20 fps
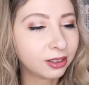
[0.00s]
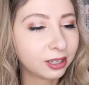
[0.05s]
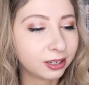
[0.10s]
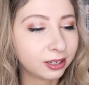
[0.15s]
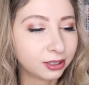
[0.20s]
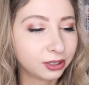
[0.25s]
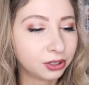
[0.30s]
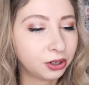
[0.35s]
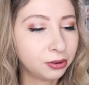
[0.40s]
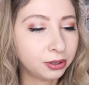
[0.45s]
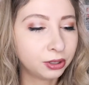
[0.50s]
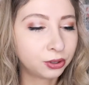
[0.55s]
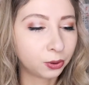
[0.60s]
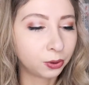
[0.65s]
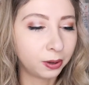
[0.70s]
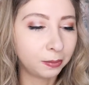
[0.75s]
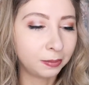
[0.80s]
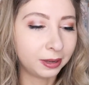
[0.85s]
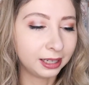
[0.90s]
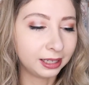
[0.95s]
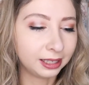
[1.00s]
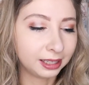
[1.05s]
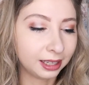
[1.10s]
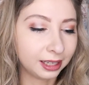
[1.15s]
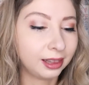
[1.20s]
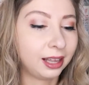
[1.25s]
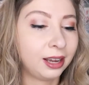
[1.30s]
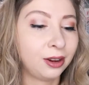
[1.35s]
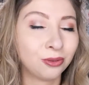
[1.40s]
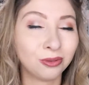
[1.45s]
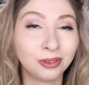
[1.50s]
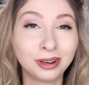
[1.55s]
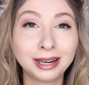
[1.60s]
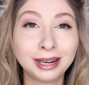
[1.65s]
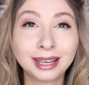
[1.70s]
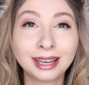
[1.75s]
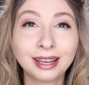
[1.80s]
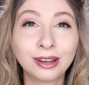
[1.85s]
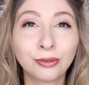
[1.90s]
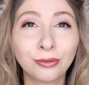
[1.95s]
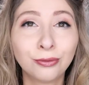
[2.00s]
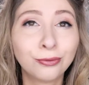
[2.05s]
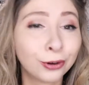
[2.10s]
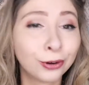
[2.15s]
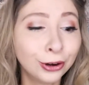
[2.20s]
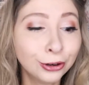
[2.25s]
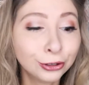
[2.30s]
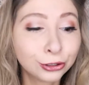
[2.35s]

there is no enjoyment like reading. For